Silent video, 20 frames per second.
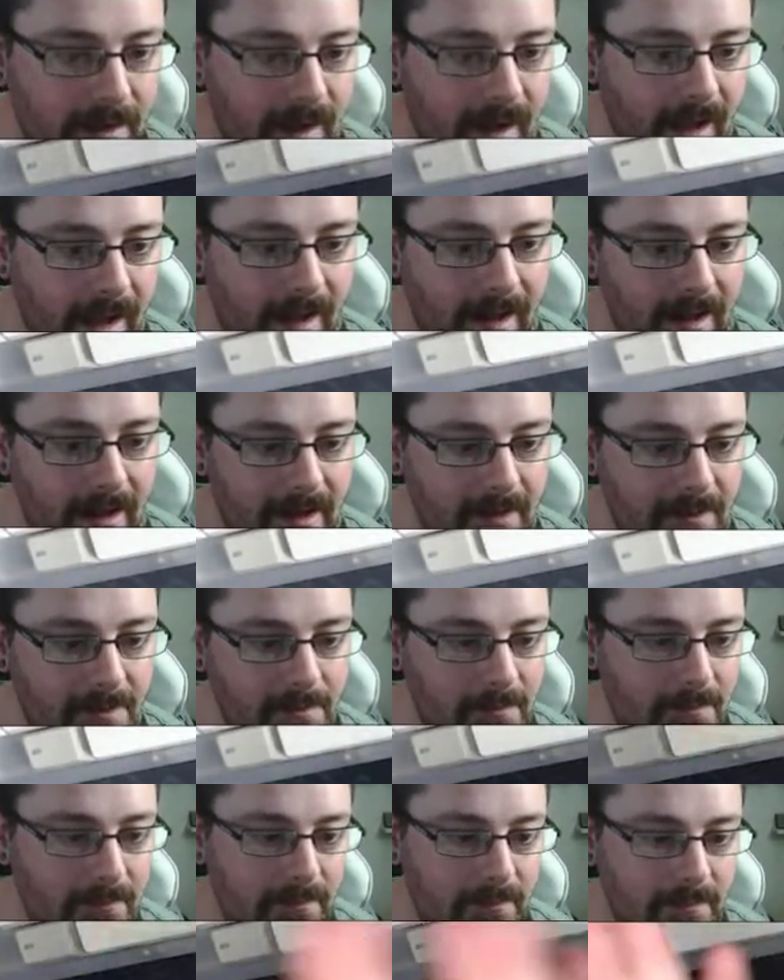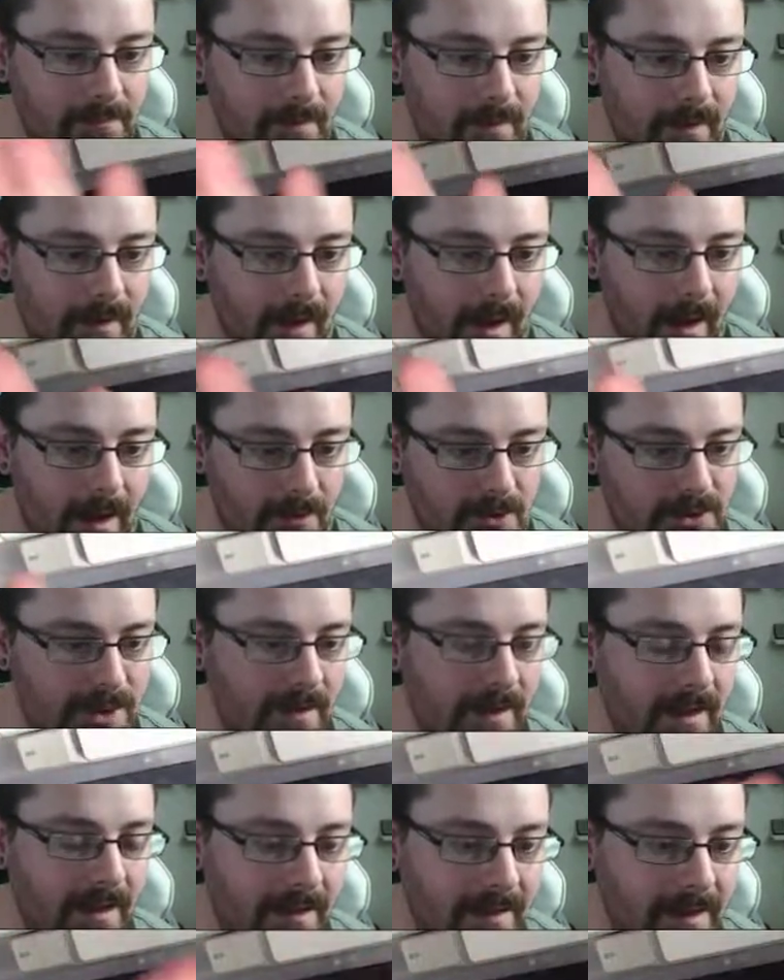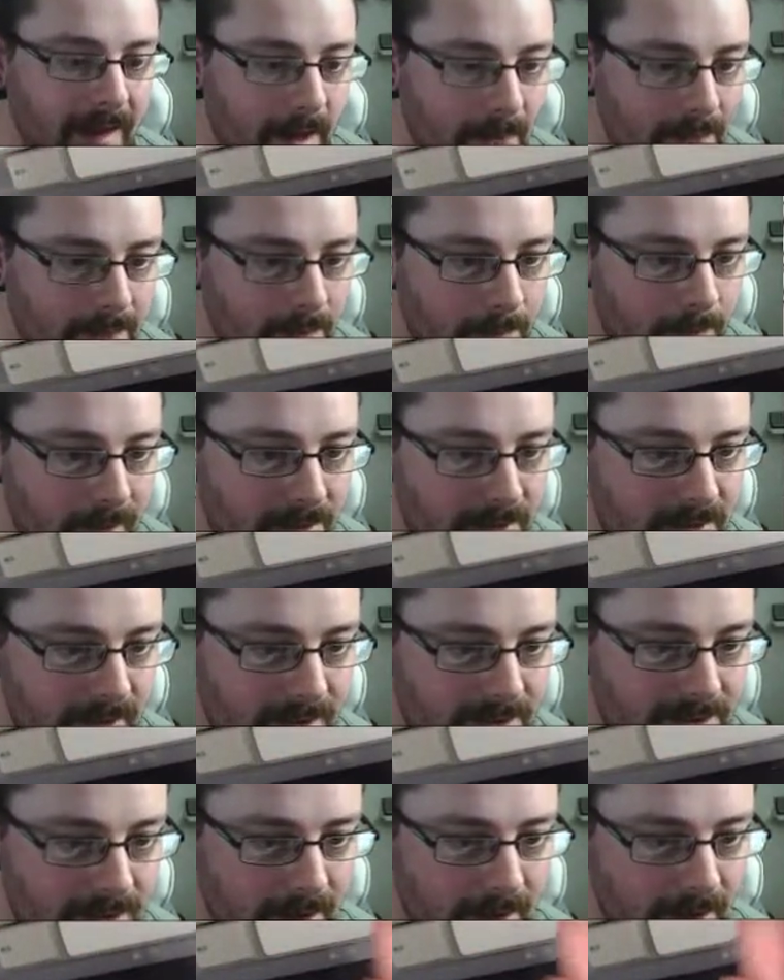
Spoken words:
I'll check that link out for your picture later